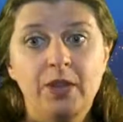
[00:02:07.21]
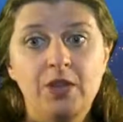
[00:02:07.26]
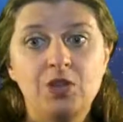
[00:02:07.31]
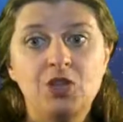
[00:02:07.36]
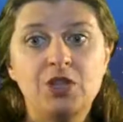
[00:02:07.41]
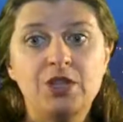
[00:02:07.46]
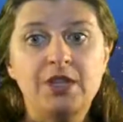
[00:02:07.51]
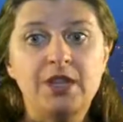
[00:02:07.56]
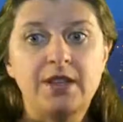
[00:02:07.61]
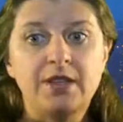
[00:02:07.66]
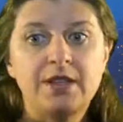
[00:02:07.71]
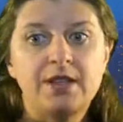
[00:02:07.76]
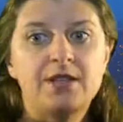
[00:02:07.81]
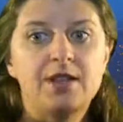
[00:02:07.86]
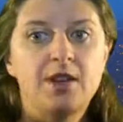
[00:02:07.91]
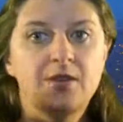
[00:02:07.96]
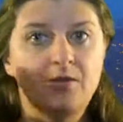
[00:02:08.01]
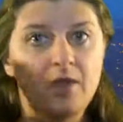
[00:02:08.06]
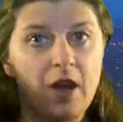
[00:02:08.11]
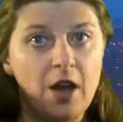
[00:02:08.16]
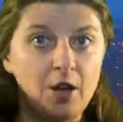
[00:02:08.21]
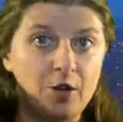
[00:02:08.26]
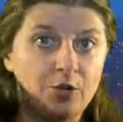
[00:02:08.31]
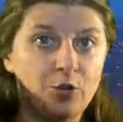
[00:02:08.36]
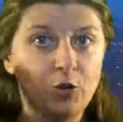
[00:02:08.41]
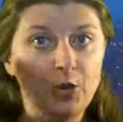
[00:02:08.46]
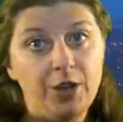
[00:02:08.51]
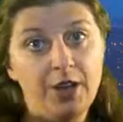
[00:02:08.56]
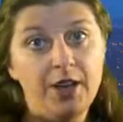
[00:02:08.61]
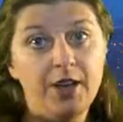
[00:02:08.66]
Just get the stuff out of
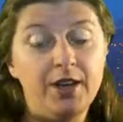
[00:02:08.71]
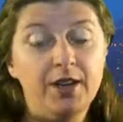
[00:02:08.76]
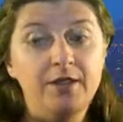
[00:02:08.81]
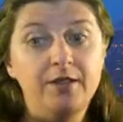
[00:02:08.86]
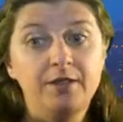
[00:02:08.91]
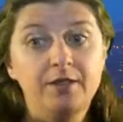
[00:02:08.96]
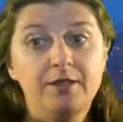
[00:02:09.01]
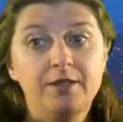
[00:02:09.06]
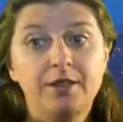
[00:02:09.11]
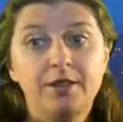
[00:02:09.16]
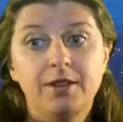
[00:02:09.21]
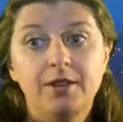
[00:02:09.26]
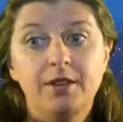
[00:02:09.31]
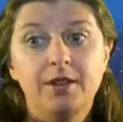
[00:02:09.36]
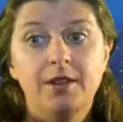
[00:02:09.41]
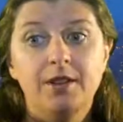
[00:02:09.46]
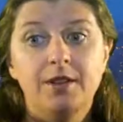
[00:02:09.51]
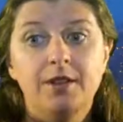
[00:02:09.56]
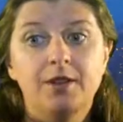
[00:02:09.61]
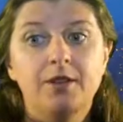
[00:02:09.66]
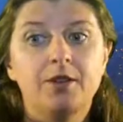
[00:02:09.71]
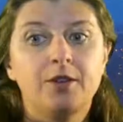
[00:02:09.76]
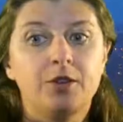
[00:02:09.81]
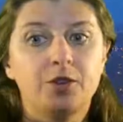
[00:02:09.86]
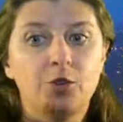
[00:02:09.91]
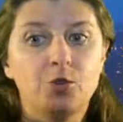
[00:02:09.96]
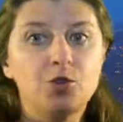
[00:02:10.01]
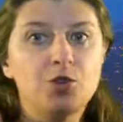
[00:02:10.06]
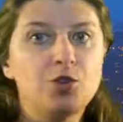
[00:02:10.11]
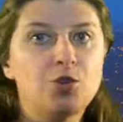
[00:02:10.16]
your head,
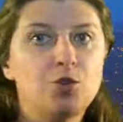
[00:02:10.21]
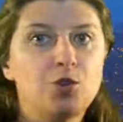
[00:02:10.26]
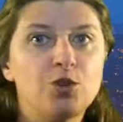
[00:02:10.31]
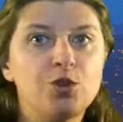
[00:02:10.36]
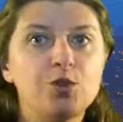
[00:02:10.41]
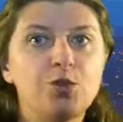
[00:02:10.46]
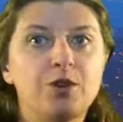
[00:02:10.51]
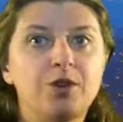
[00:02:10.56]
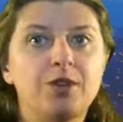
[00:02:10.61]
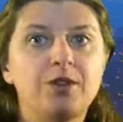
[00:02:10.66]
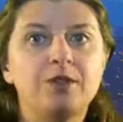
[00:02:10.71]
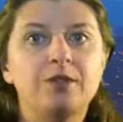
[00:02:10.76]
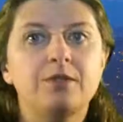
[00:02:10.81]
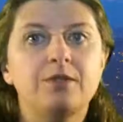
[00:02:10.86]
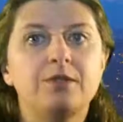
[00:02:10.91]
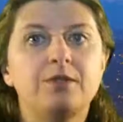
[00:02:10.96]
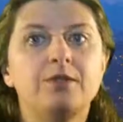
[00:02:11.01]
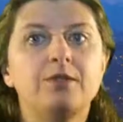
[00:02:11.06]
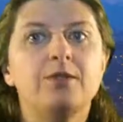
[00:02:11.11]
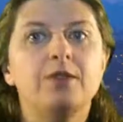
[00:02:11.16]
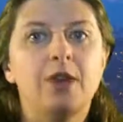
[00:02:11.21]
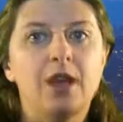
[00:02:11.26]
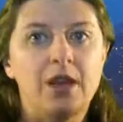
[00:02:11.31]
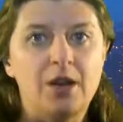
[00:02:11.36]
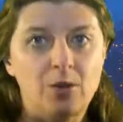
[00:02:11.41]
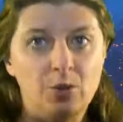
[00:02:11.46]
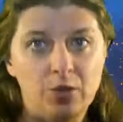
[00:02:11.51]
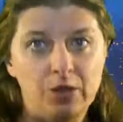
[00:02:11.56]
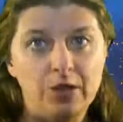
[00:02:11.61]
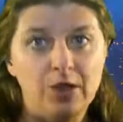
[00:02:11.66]
close the door to it, and
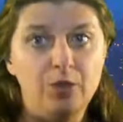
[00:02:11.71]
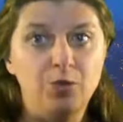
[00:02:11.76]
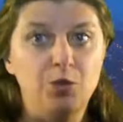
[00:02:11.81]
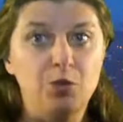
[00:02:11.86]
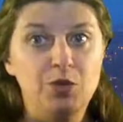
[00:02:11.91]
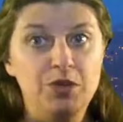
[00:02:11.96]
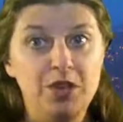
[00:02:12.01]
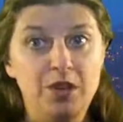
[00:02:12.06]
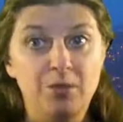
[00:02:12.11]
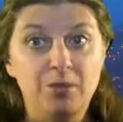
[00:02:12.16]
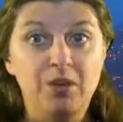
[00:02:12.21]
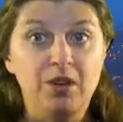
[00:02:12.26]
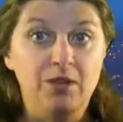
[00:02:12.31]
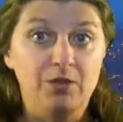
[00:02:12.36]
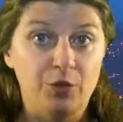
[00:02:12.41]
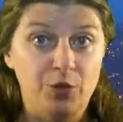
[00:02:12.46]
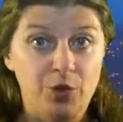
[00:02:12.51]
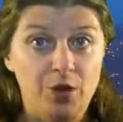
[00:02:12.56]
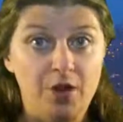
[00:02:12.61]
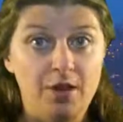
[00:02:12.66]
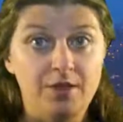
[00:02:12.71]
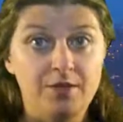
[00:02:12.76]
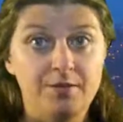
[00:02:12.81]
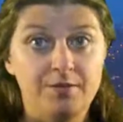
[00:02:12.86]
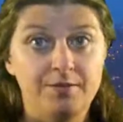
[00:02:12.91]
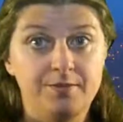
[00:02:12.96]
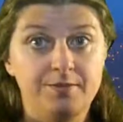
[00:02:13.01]
it will help you sleep, believe it or not.